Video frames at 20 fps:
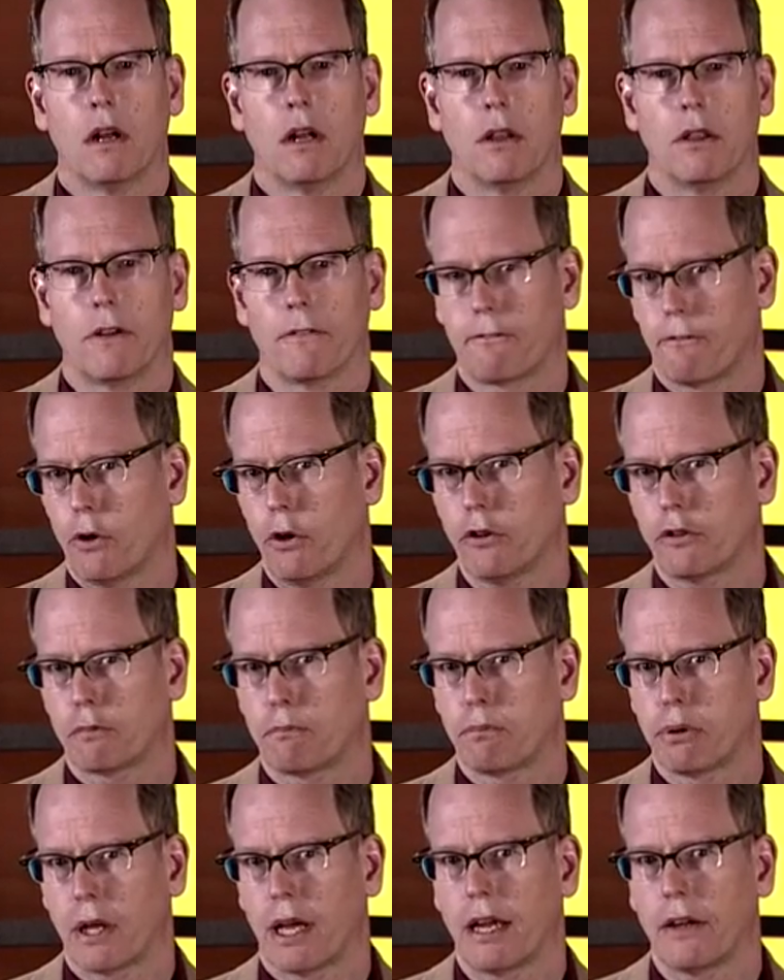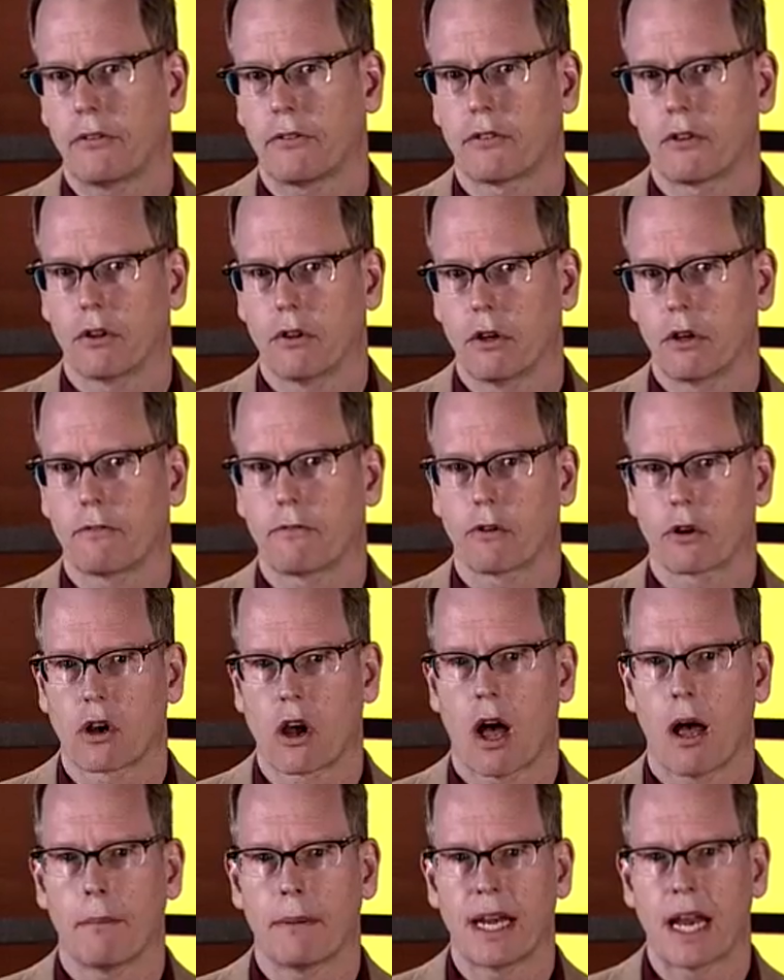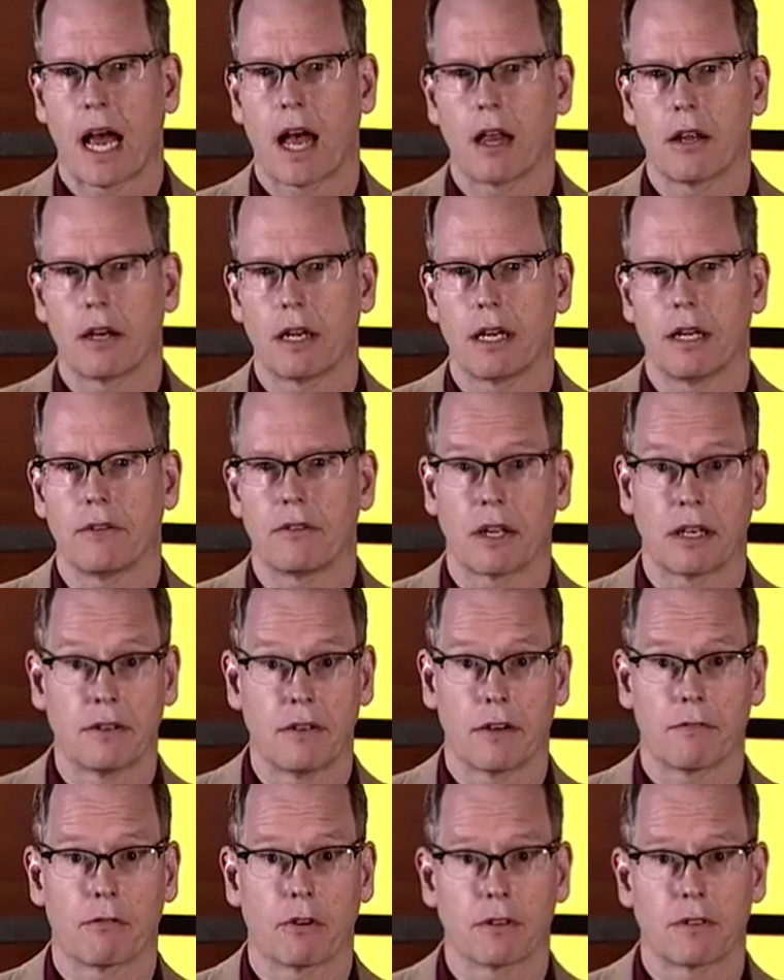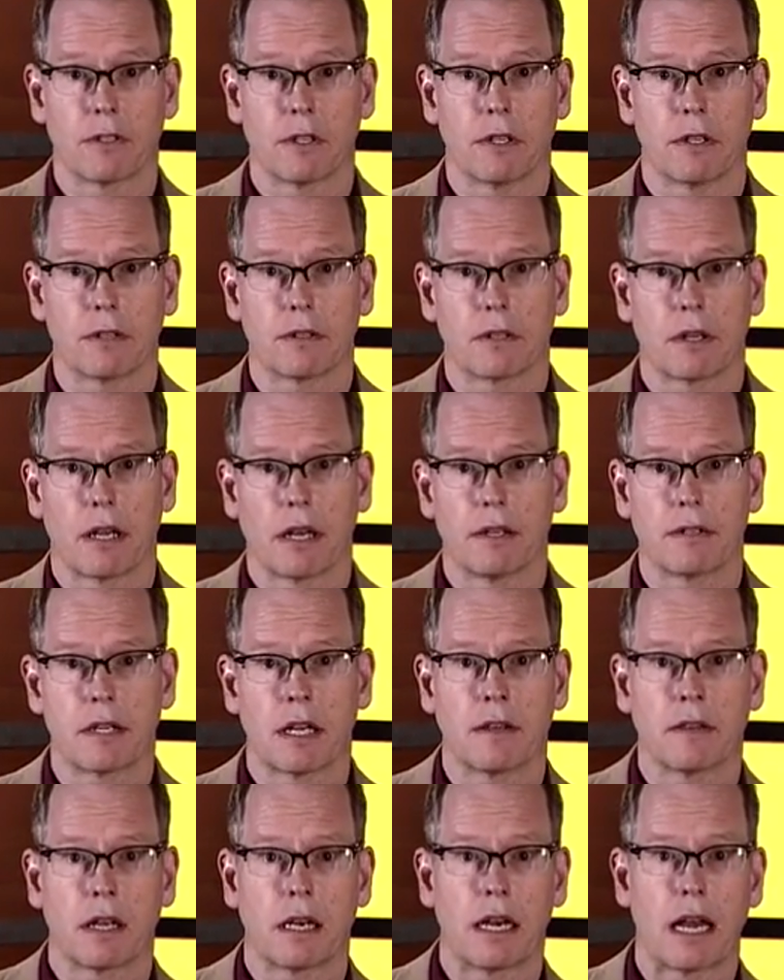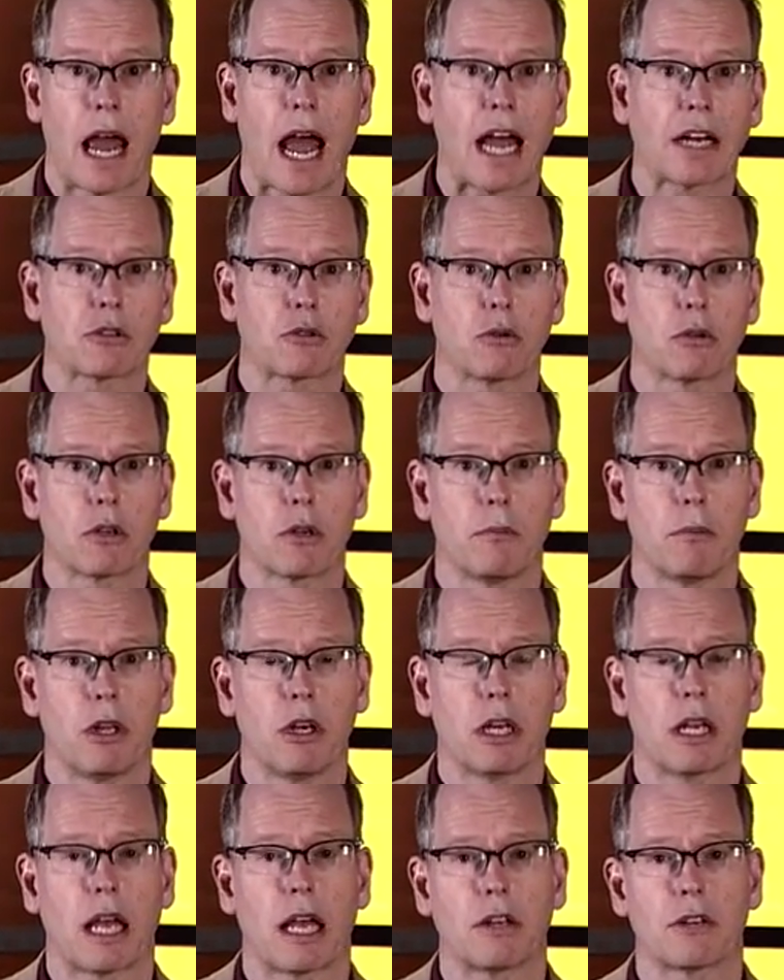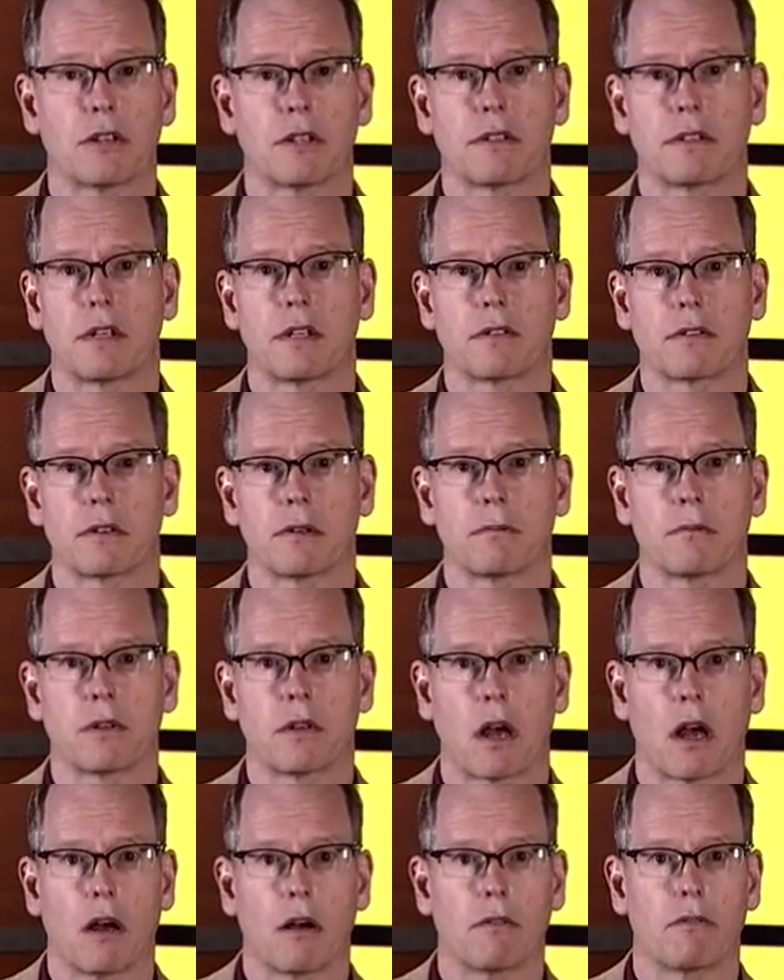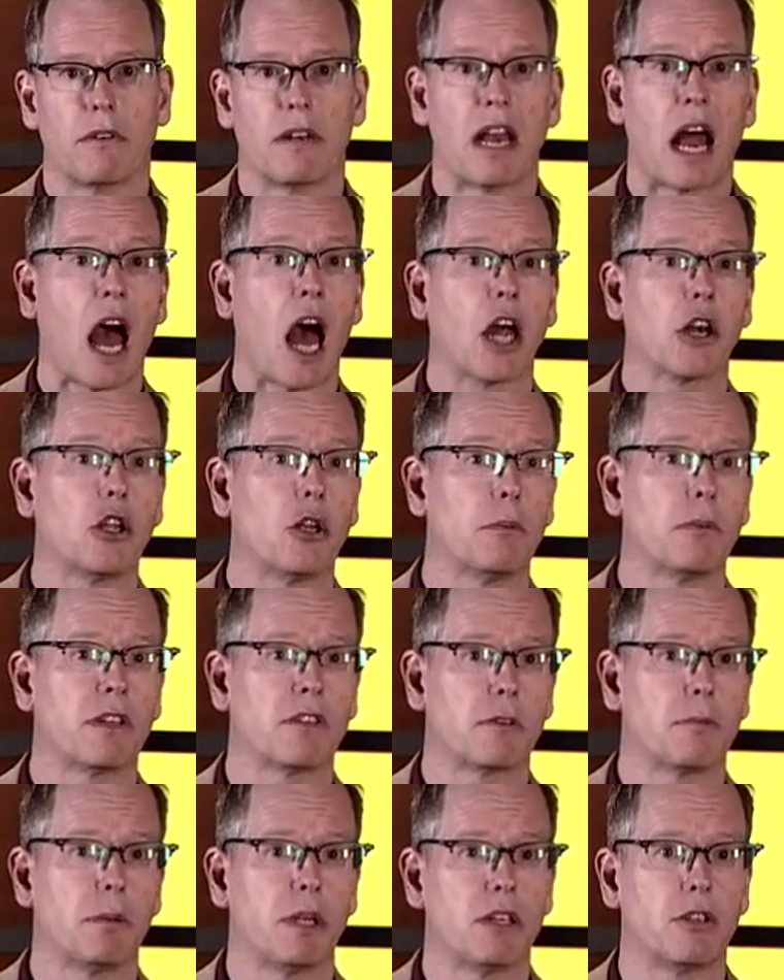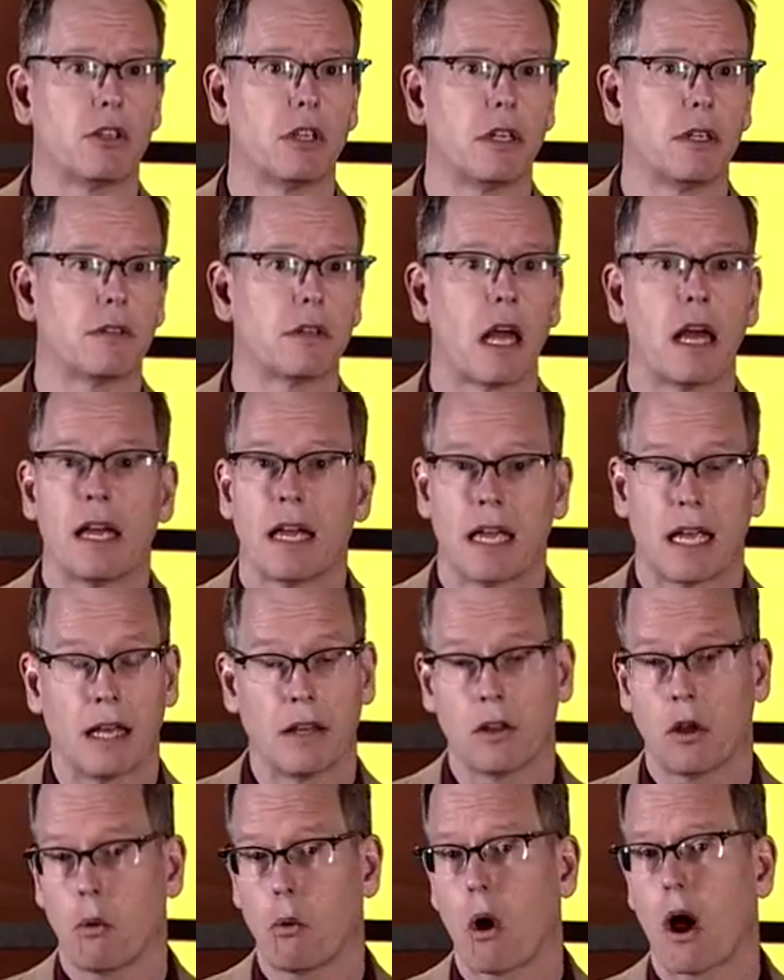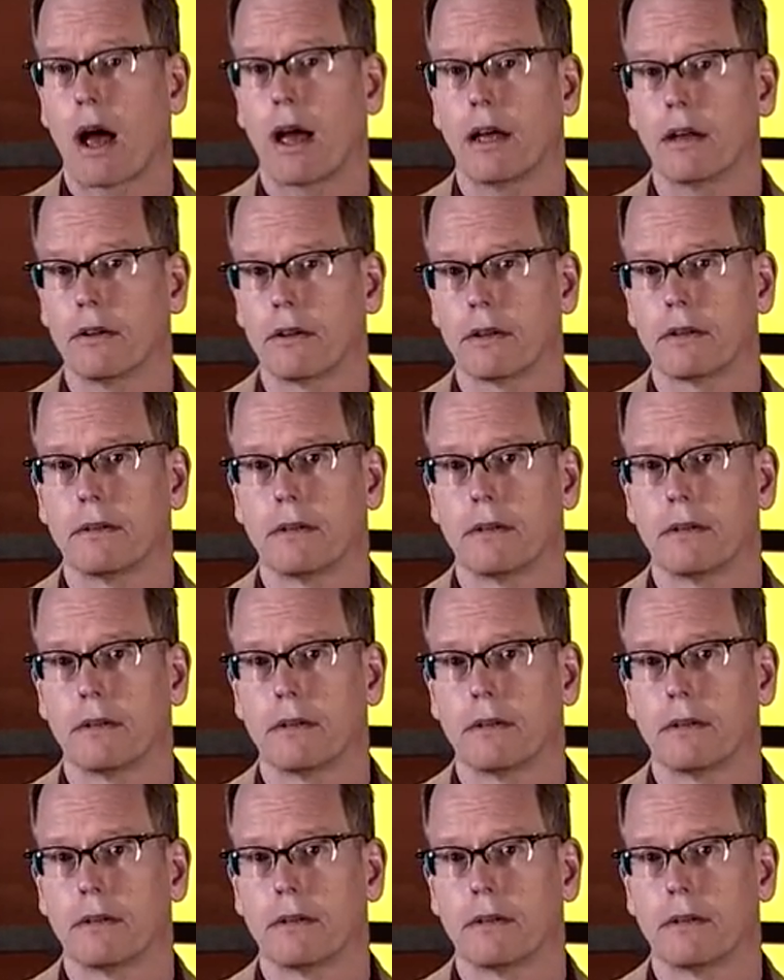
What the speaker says: The first place to look for commonalities and differences is in the natural communication systems of non-human species in the wild.